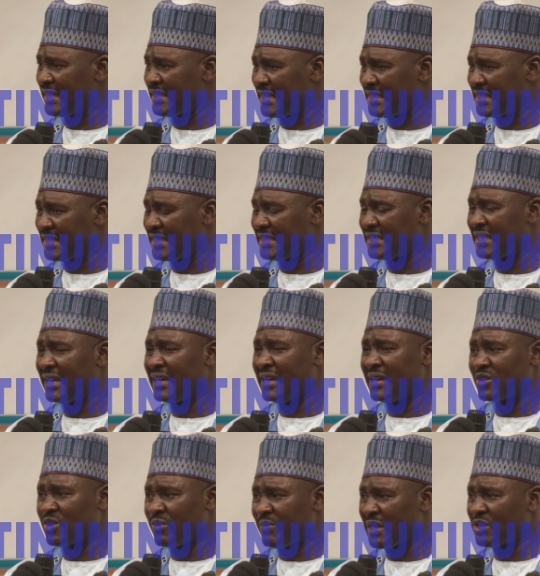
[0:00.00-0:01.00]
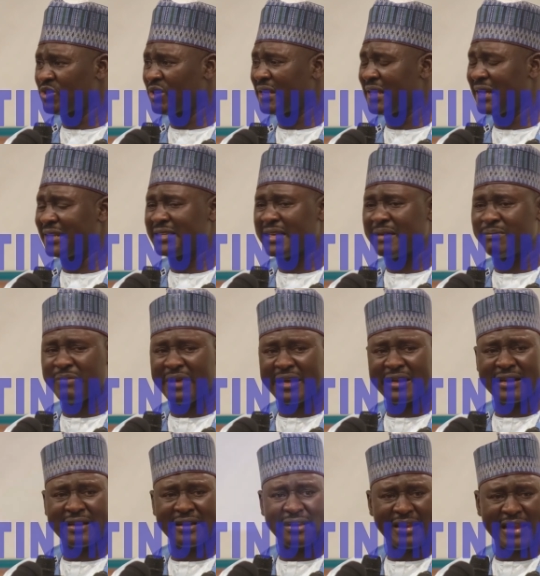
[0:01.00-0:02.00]
agencies to make sure that they
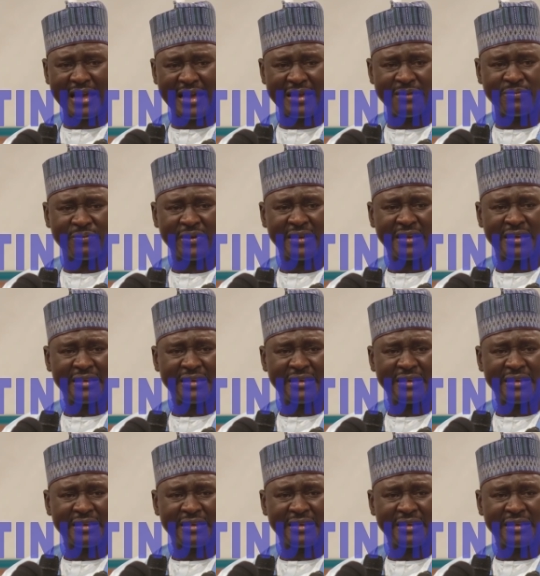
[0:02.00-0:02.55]
make life